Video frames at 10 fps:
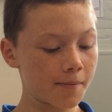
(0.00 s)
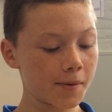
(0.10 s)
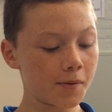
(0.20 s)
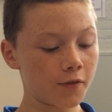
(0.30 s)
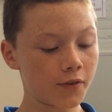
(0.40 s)

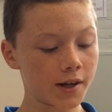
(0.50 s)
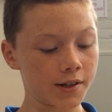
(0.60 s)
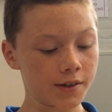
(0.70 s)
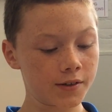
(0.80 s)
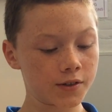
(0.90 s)
be more
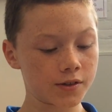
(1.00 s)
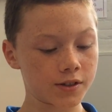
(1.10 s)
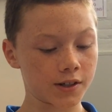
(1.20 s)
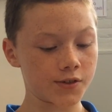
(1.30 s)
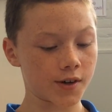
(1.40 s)
fun,
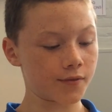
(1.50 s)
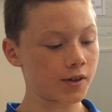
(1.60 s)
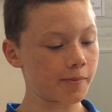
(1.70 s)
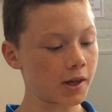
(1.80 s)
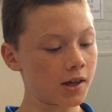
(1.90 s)
said Trevor
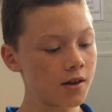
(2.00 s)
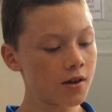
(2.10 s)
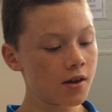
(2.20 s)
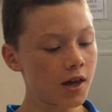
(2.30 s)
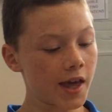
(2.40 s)
the pig,
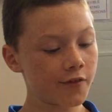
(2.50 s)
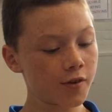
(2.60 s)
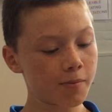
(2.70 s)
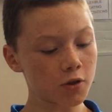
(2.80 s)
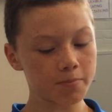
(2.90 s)
if
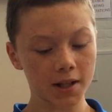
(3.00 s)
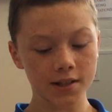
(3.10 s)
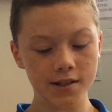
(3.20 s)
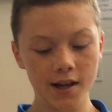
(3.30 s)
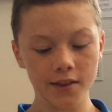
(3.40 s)
we both
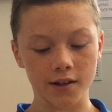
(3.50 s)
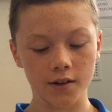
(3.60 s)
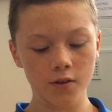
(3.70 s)
played together.